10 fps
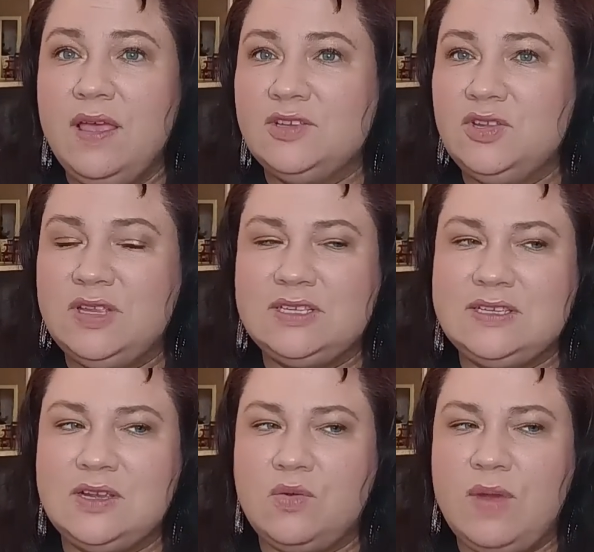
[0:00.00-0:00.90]
So this
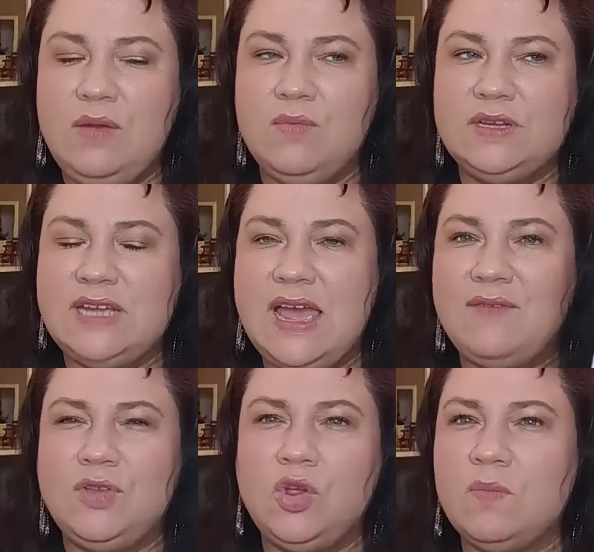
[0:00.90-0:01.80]
is a great one to
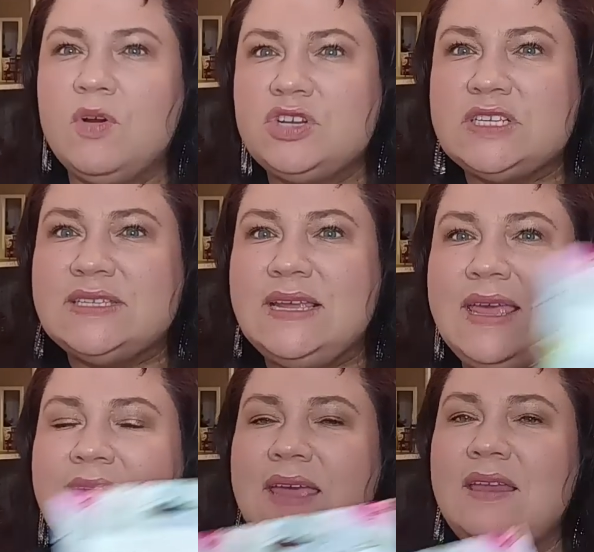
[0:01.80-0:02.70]
have in your emergency
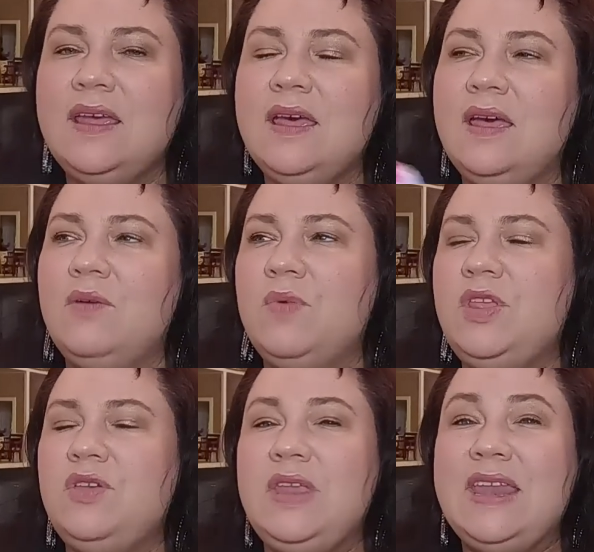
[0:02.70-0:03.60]
kit
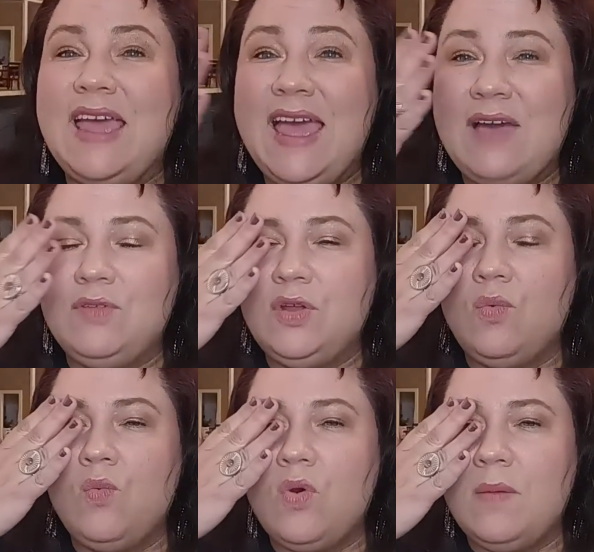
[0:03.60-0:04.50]
when you need to have a
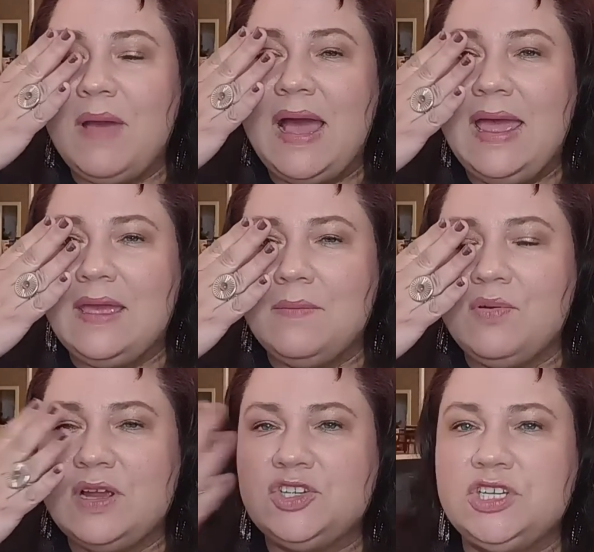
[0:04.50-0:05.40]
little warm eye
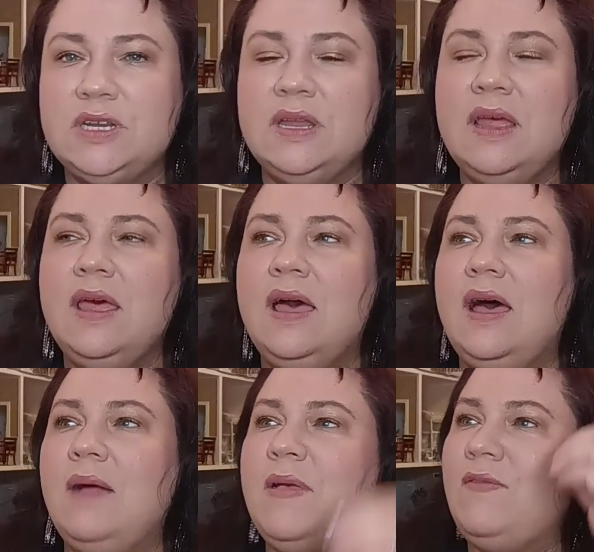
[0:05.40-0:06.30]
compression.
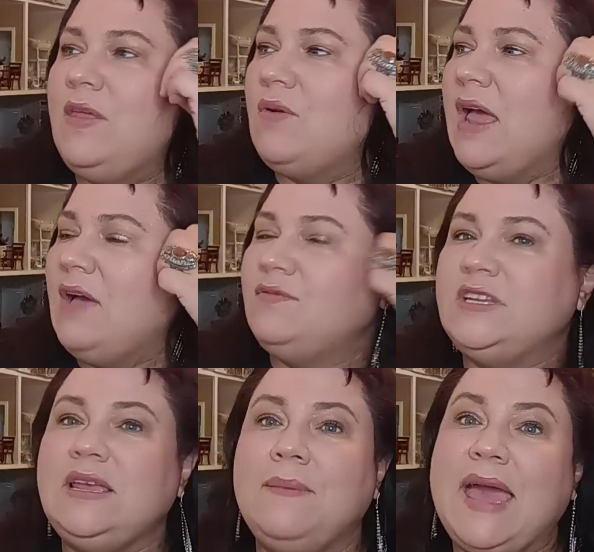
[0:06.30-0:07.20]
Um, if you don't have
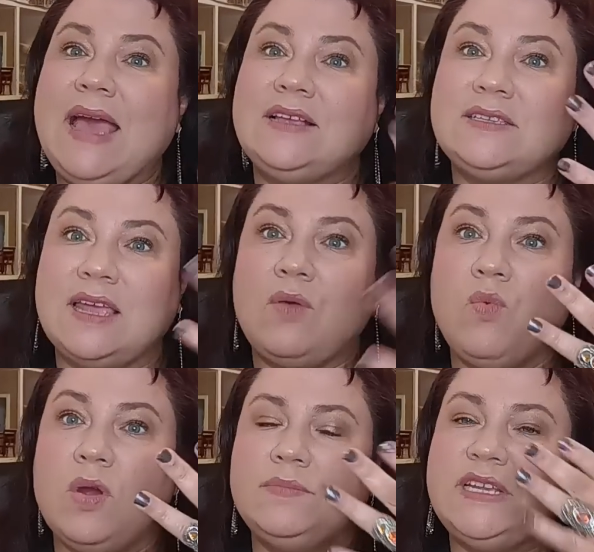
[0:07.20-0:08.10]
tea bags, like
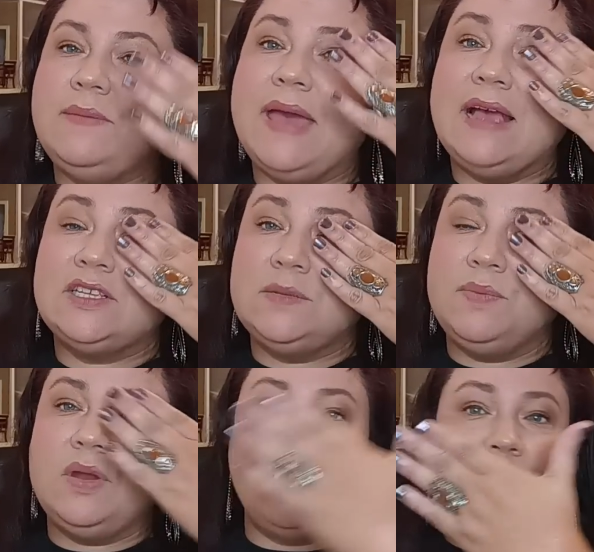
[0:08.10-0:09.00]
warm tea bags to
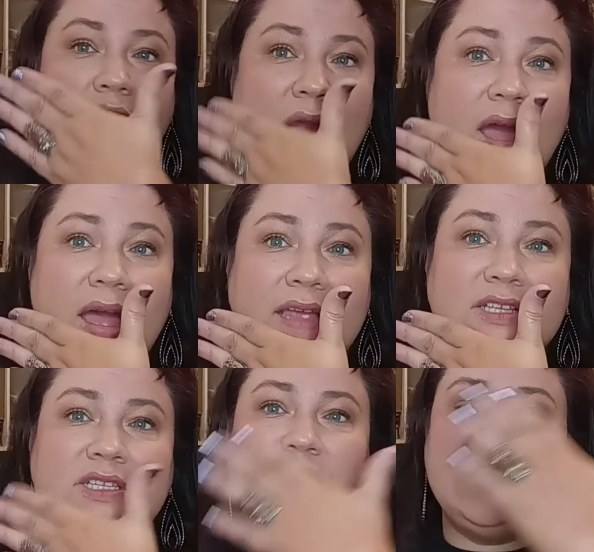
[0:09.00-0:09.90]
put on your
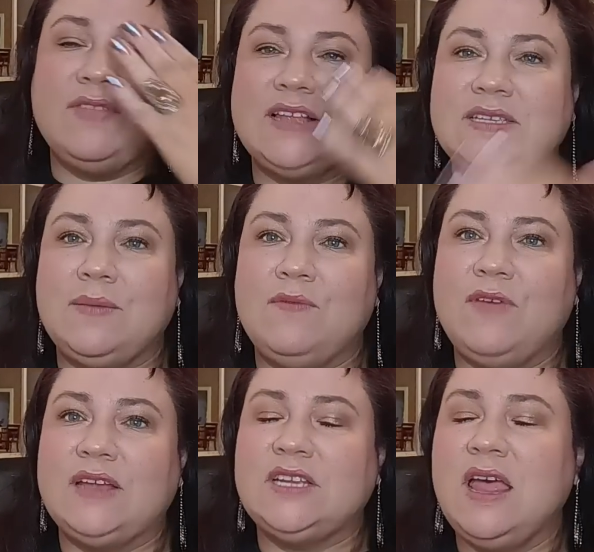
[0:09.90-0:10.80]
eyes to get that same
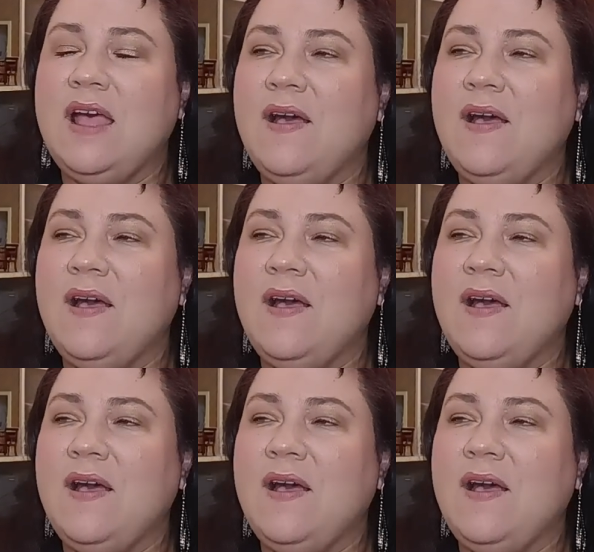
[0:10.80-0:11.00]
effect.